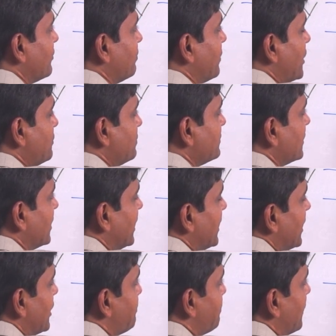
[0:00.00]
by
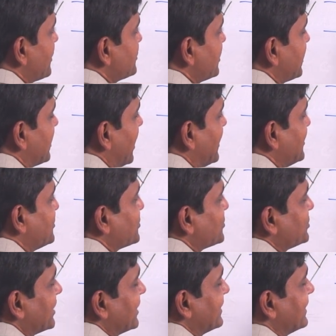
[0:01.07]
replacing
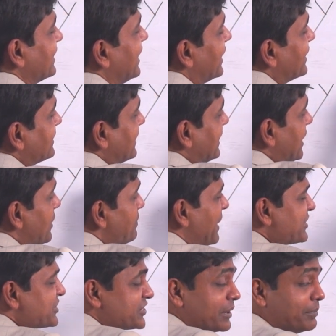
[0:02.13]
hydrogen. If a
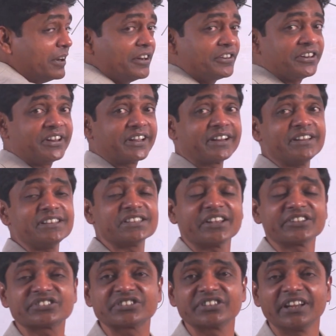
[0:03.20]
stability
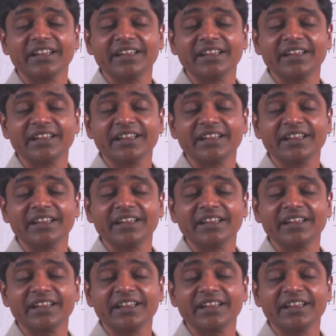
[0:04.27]
decreases,